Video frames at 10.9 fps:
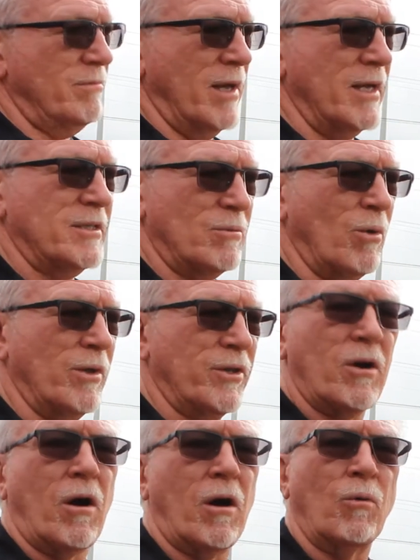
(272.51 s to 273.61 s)
that's what the
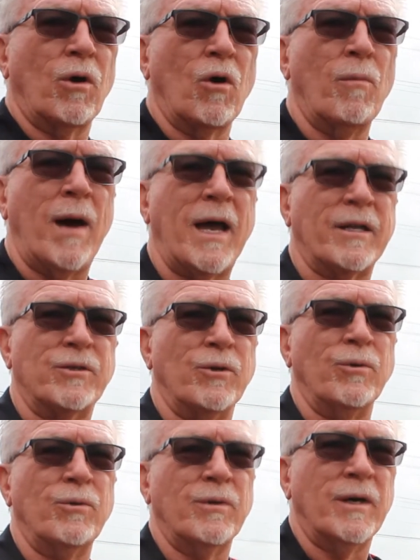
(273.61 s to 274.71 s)
car will go back to.
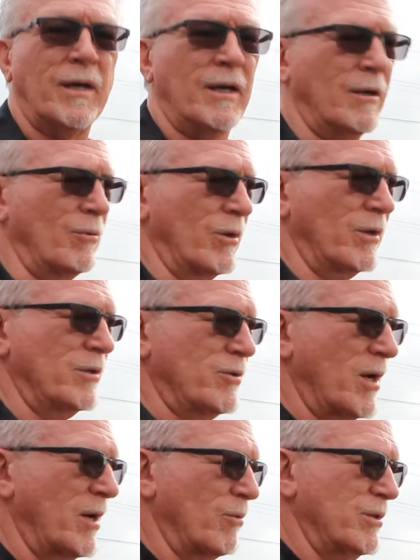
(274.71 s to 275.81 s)
We're going to
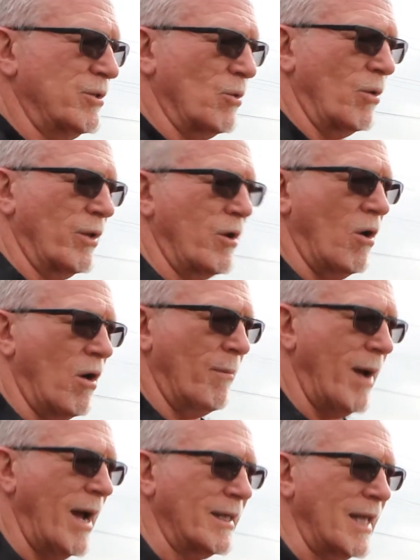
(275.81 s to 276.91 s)
try to restore the car
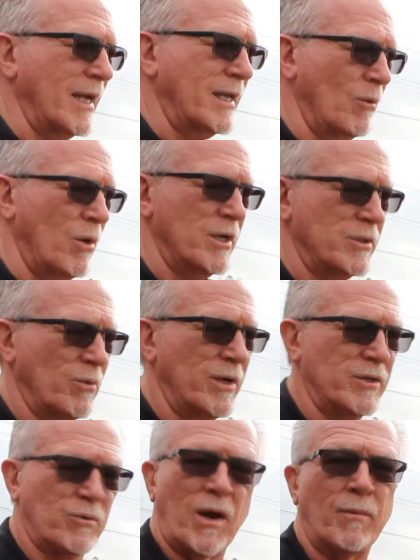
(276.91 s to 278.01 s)
back like it was when
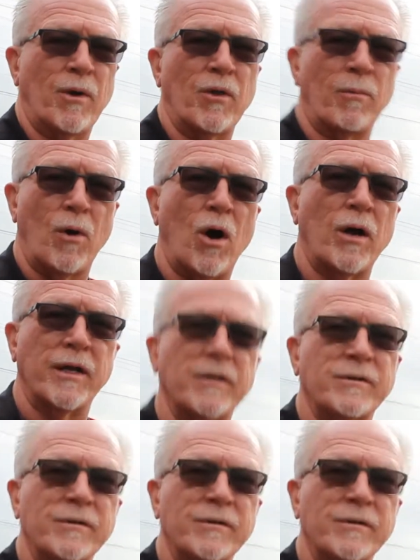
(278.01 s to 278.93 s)
his grandmother bought it.